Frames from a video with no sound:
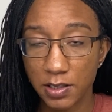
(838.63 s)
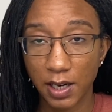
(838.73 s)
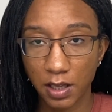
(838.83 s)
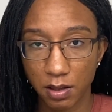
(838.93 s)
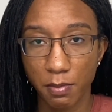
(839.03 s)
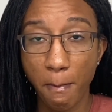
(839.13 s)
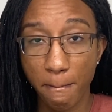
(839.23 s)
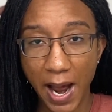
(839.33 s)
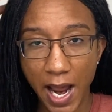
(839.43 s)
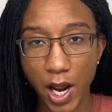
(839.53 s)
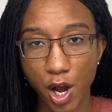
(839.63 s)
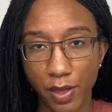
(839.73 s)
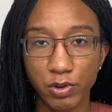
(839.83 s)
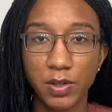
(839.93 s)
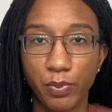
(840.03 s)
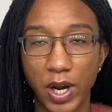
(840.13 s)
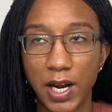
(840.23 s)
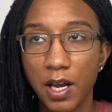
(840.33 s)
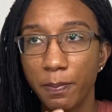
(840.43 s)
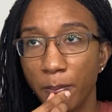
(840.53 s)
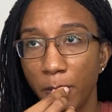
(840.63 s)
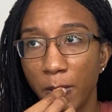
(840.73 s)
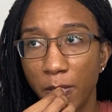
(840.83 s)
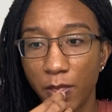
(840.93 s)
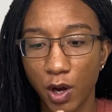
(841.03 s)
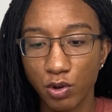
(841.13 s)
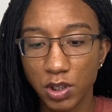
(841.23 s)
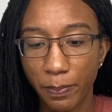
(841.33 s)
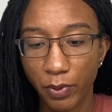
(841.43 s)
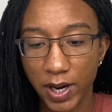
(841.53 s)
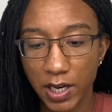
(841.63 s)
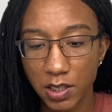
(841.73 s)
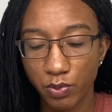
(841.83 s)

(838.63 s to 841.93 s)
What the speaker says: like my hair that was braided, those braids